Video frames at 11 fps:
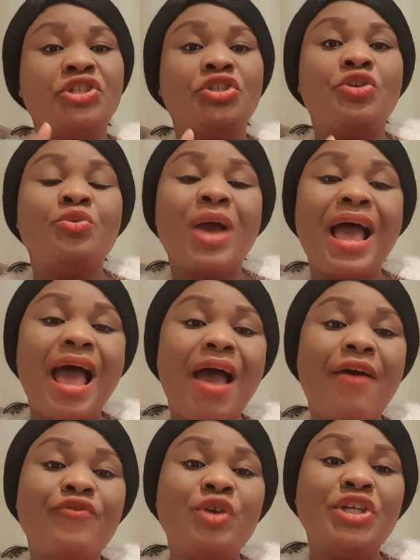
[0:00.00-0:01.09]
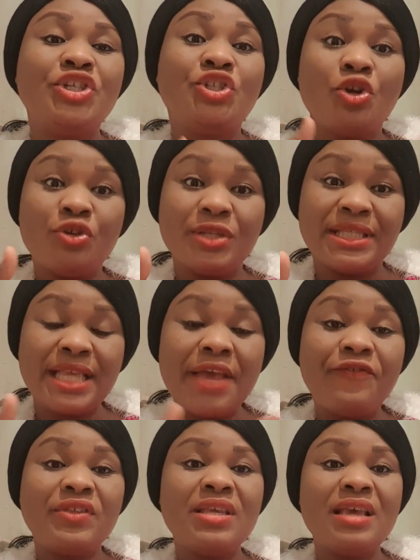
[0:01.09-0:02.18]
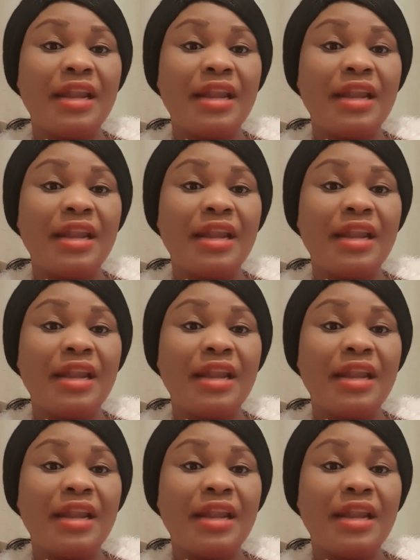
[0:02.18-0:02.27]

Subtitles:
sure you ensure your safety,